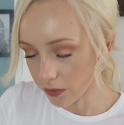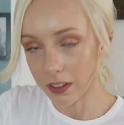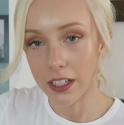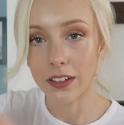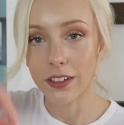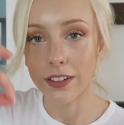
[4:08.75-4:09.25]
lots of
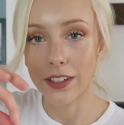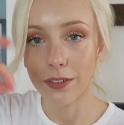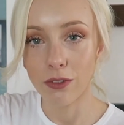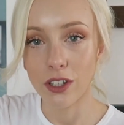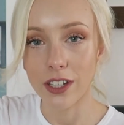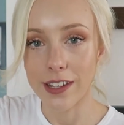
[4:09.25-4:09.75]
little
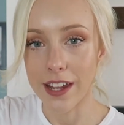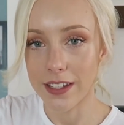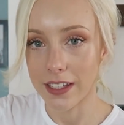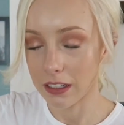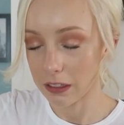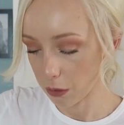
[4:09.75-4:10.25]
different
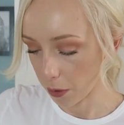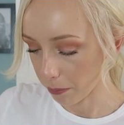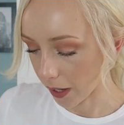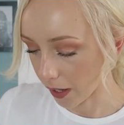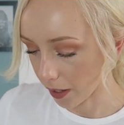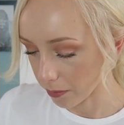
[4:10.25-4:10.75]
netting
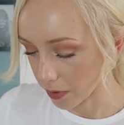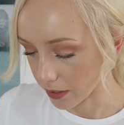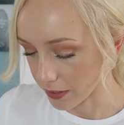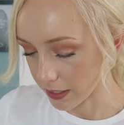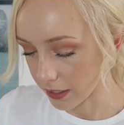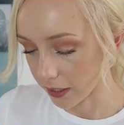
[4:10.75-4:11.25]

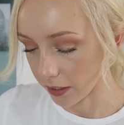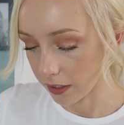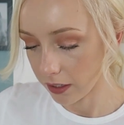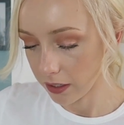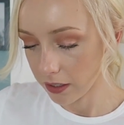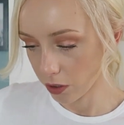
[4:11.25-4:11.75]
compartments in
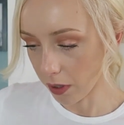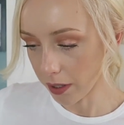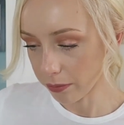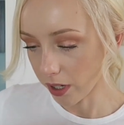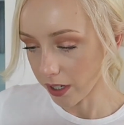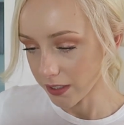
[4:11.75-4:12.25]
it. It's
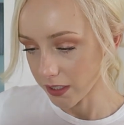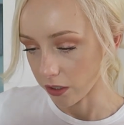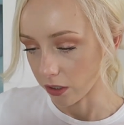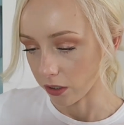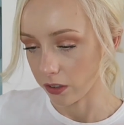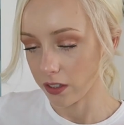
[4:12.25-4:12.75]
quite
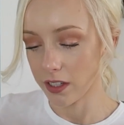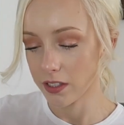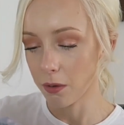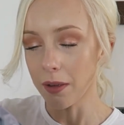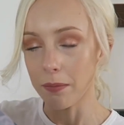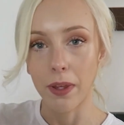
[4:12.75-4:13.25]
practical.
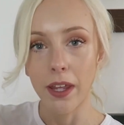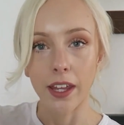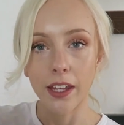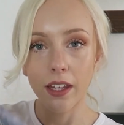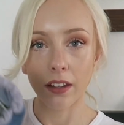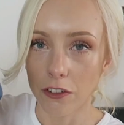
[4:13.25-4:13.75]
It's quite
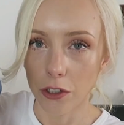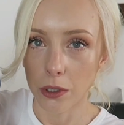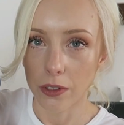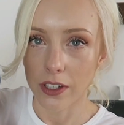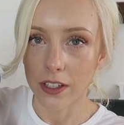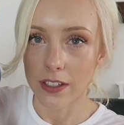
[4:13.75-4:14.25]
big.
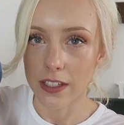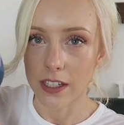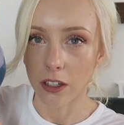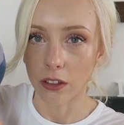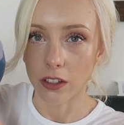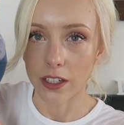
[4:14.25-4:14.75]
Don't know if you can
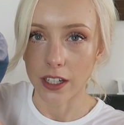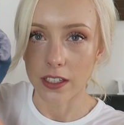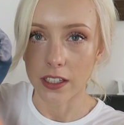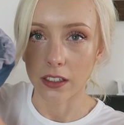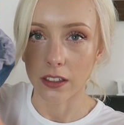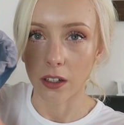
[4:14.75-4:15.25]
see all the
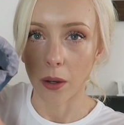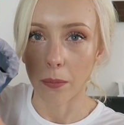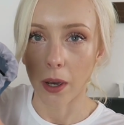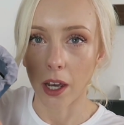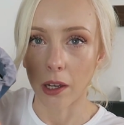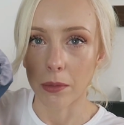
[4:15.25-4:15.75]
netting
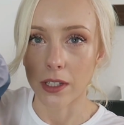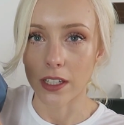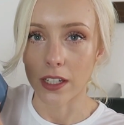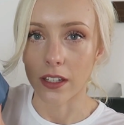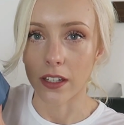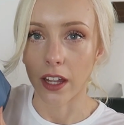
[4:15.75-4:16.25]

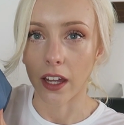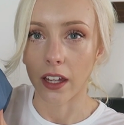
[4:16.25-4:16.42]
compartments in